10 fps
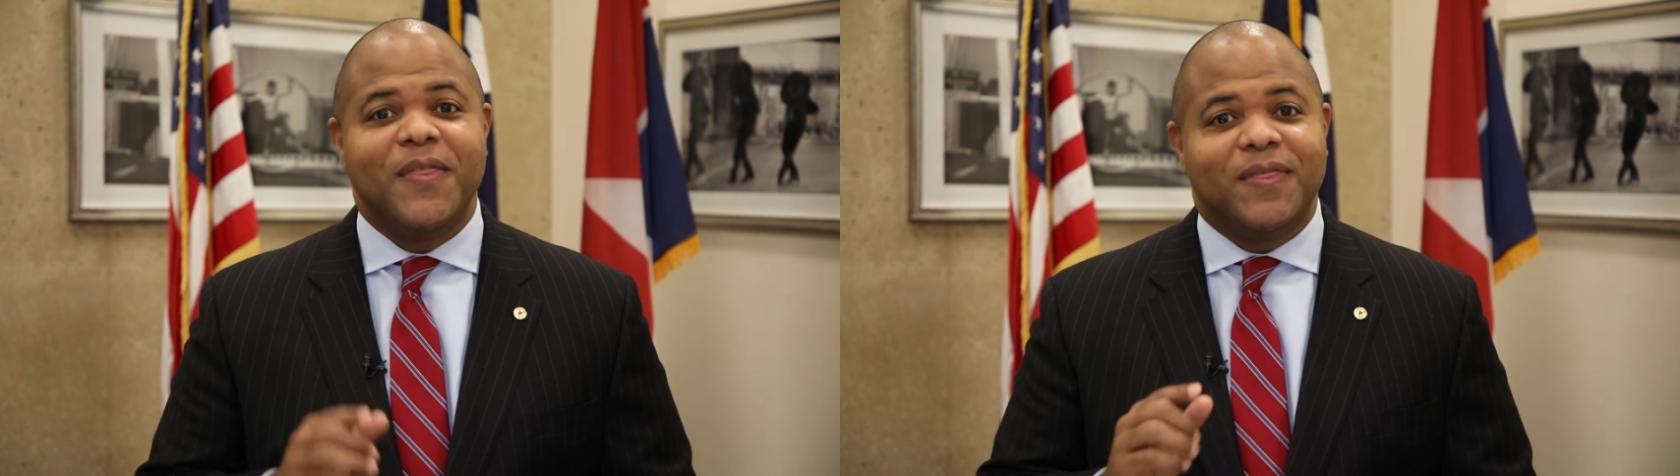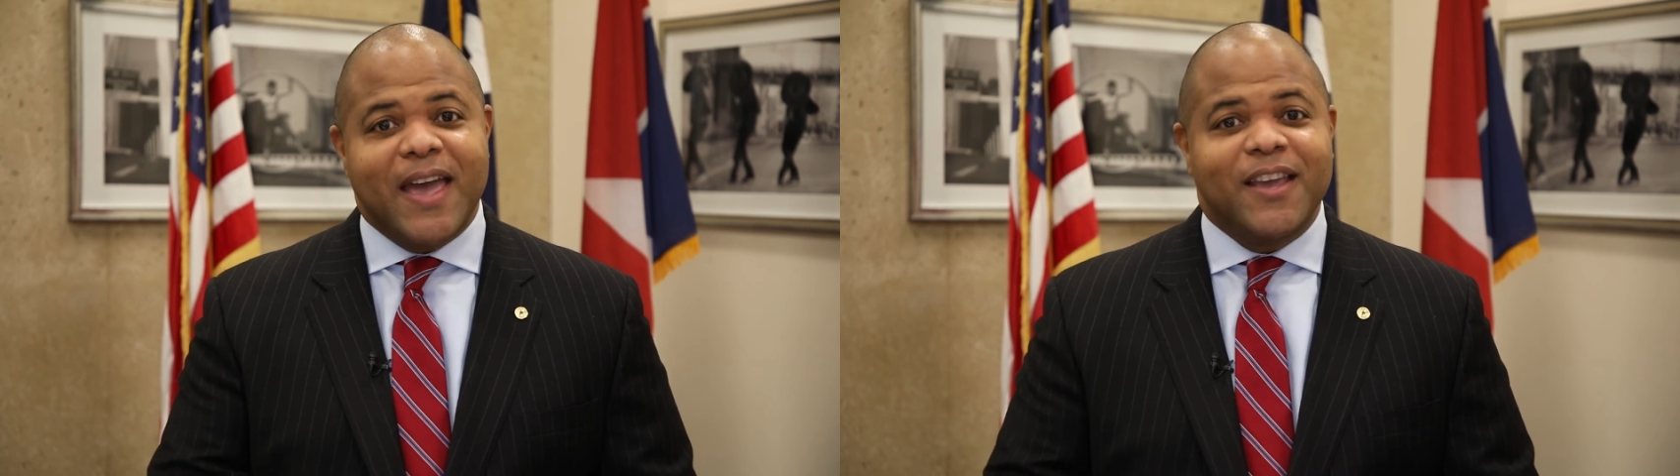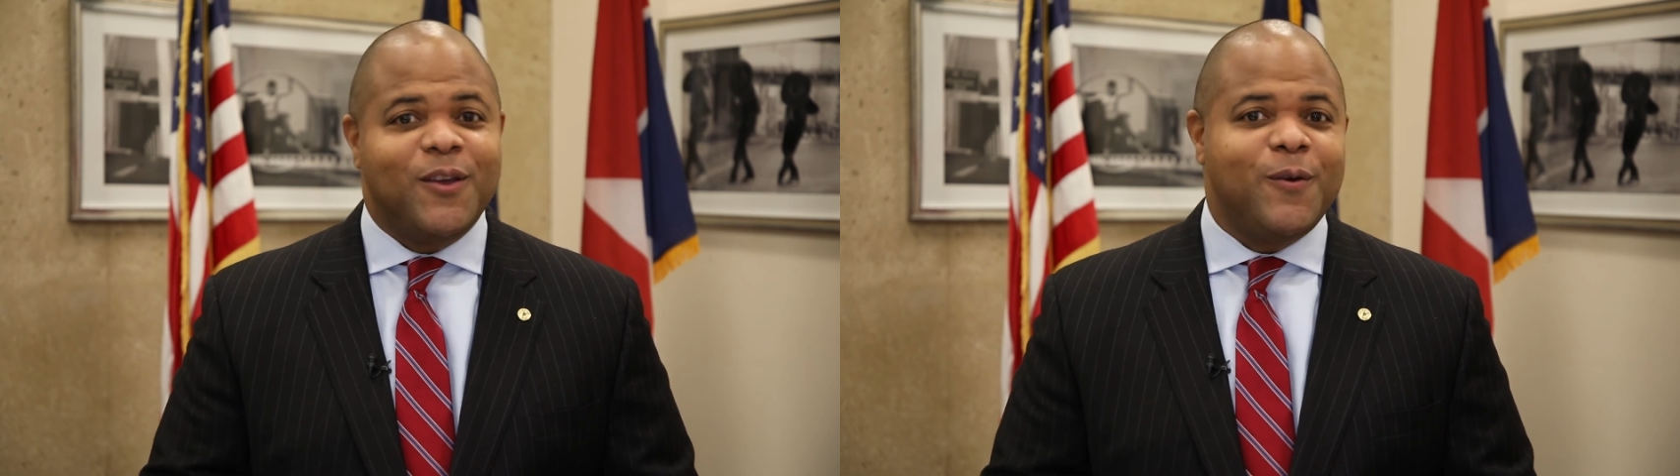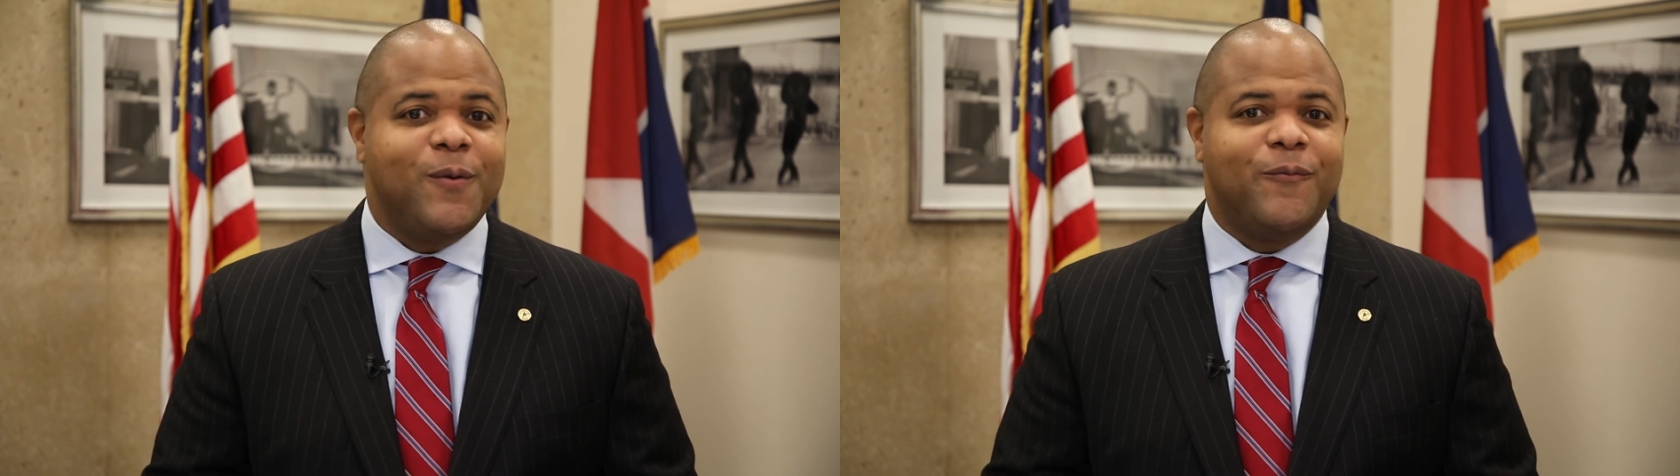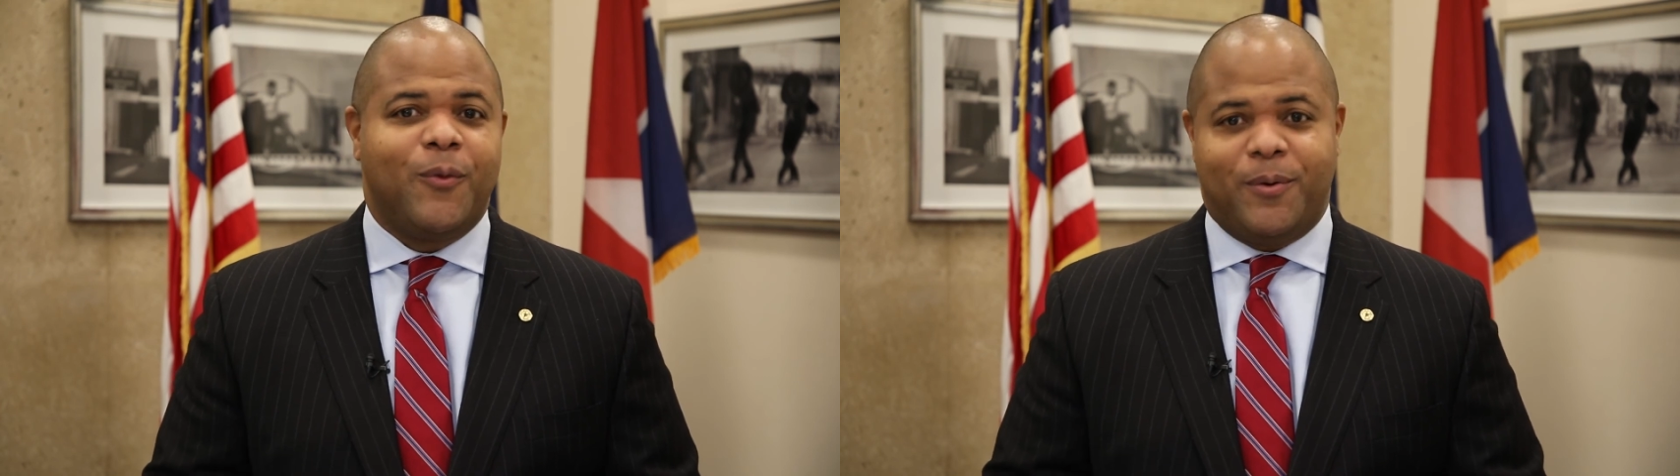Thank
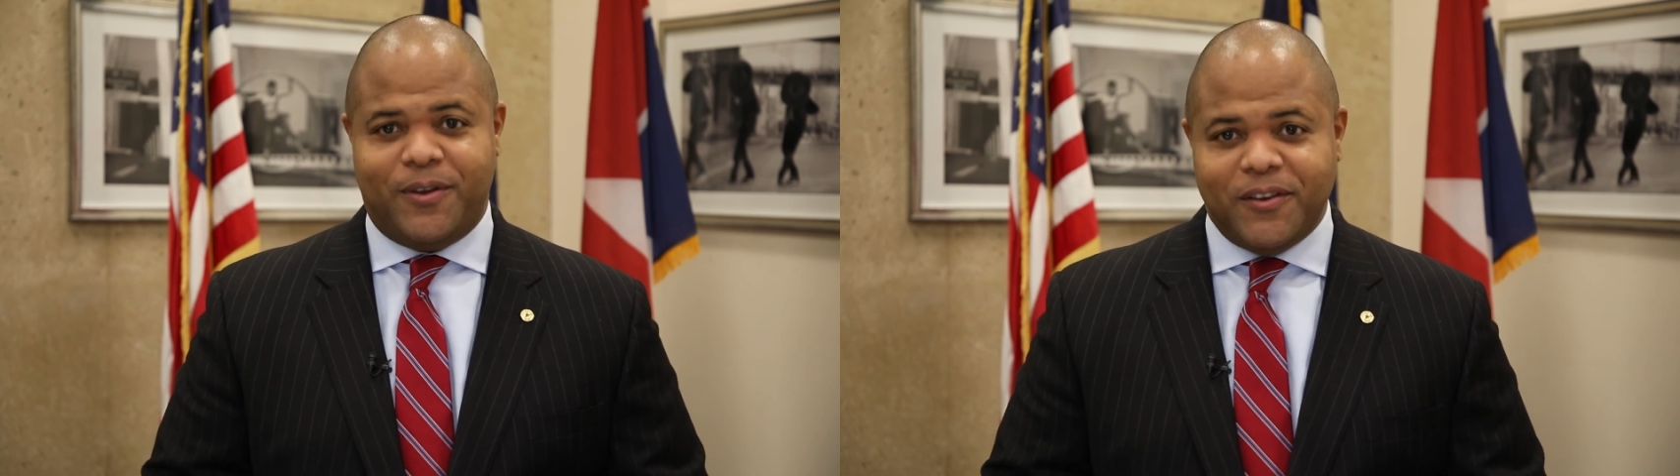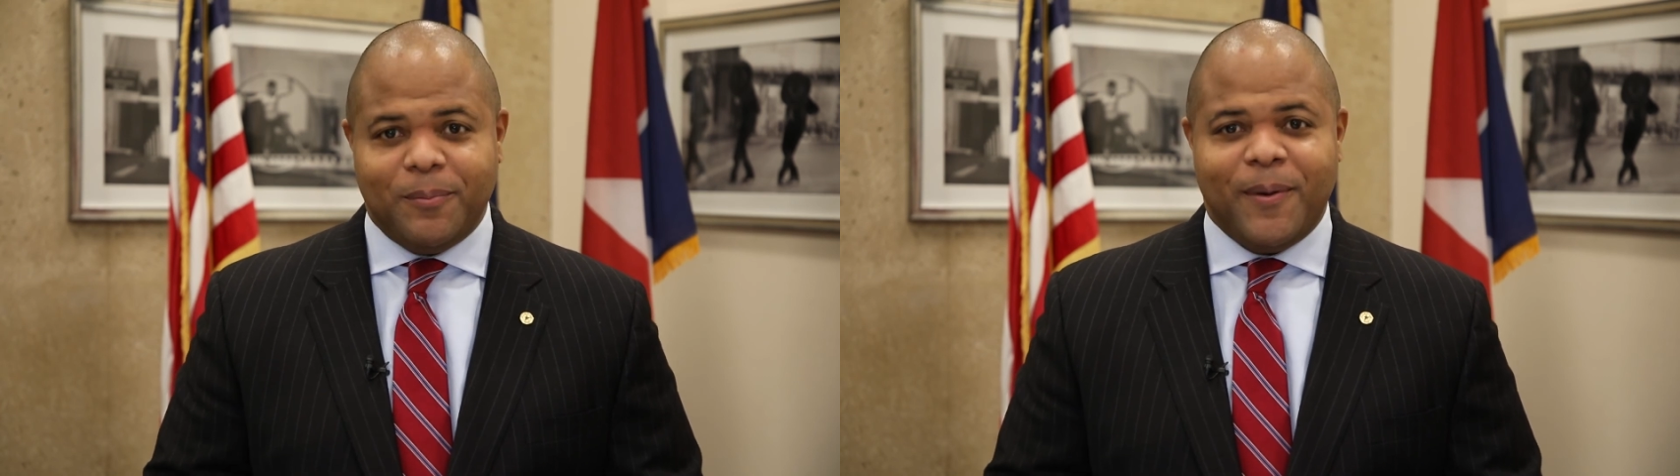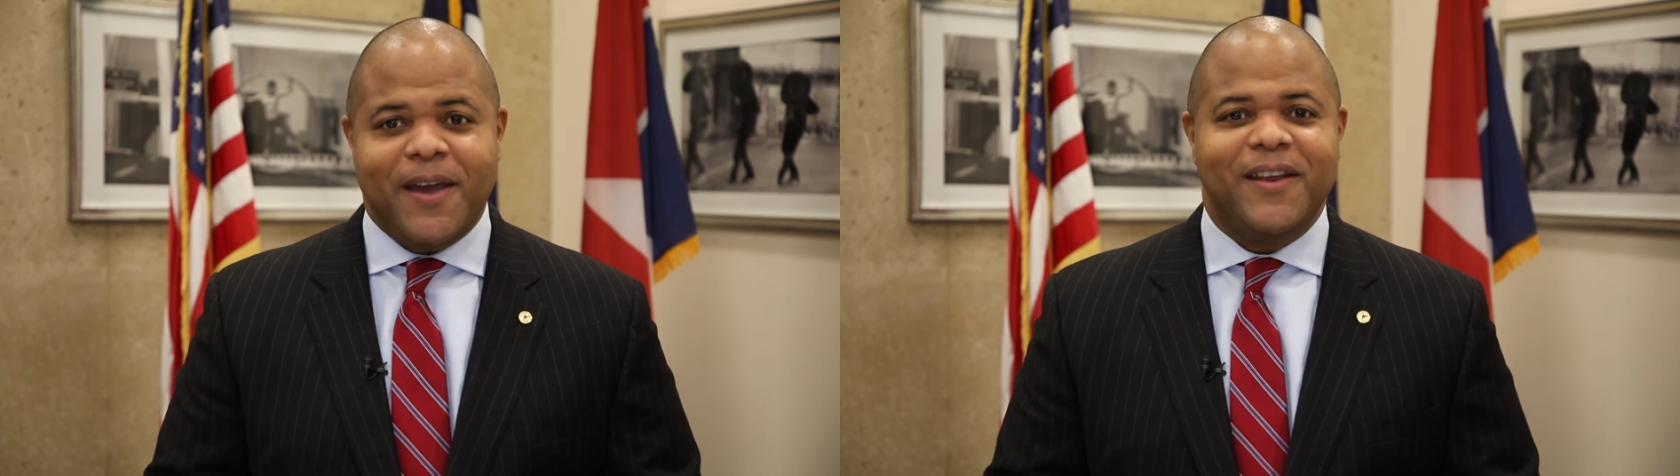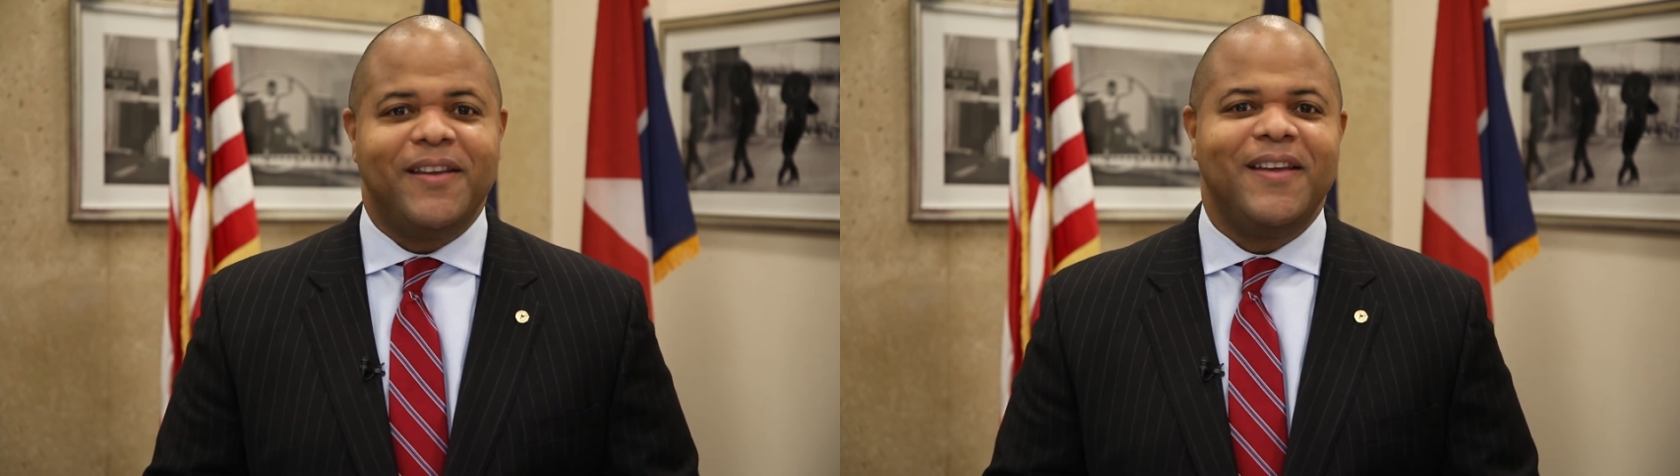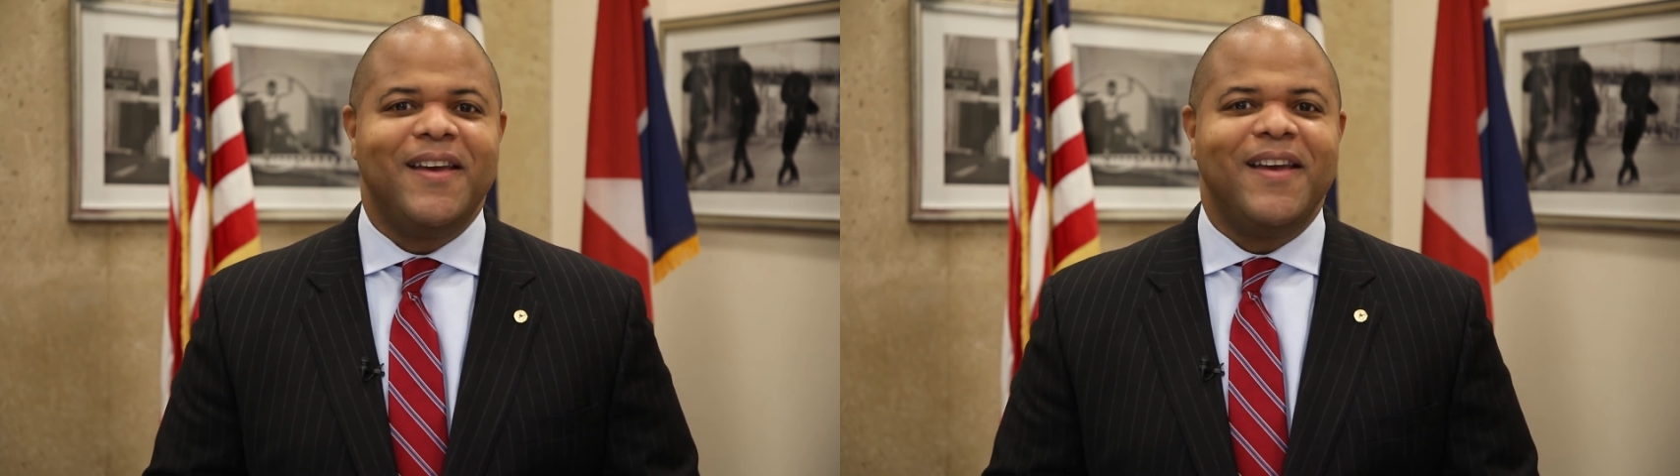you for
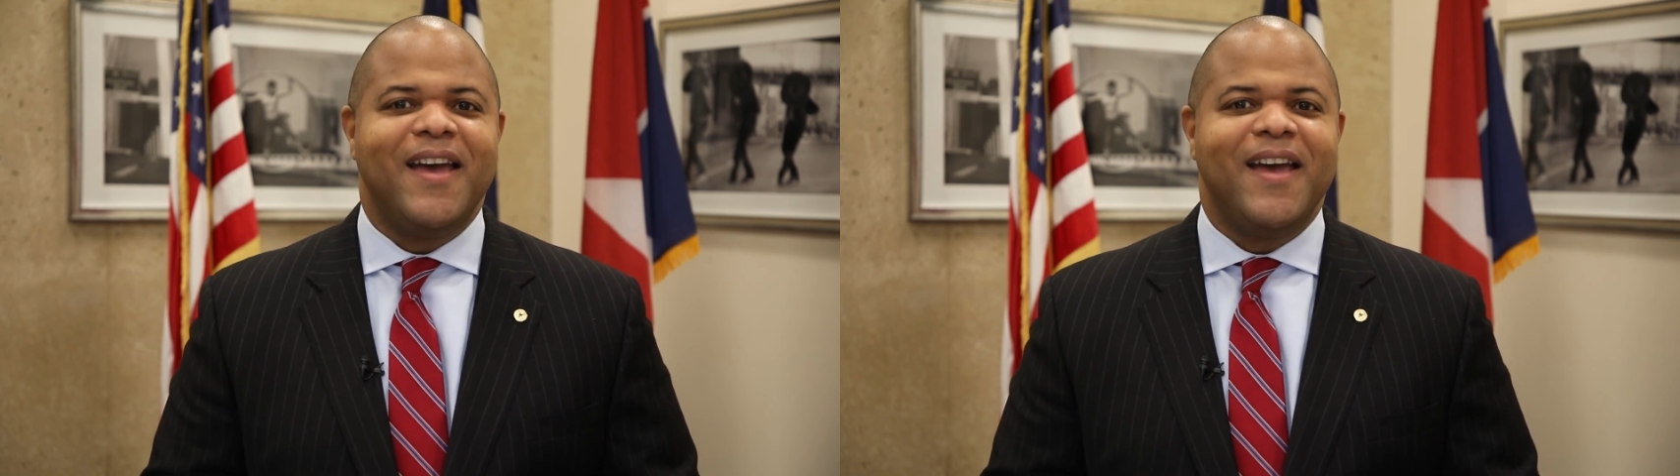participating